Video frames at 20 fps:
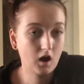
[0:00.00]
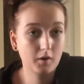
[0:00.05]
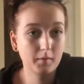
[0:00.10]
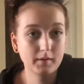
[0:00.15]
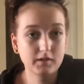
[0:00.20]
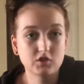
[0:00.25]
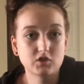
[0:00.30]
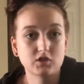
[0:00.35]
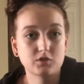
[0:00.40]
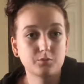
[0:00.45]

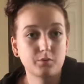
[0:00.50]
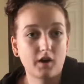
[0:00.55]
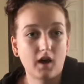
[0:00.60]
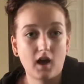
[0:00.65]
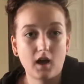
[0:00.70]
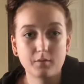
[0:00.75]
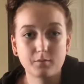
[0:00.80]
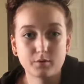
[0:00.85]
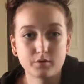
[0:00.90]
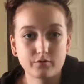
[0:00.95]
It's just what
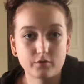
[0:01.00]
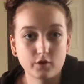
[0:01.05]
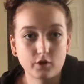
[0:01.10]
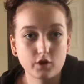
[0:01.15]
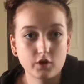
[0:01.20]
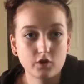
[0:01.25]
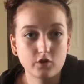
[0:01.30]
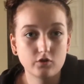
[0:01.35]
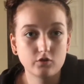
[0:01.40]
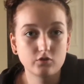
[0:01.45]
I prefer
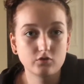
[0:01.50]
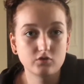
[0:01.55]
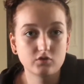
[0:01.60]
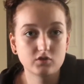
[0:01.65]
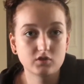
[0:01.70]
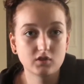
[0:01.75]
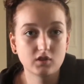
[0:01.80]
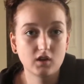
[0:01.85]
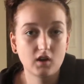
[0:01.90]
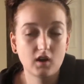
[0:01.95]
to
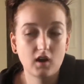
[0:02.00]
use.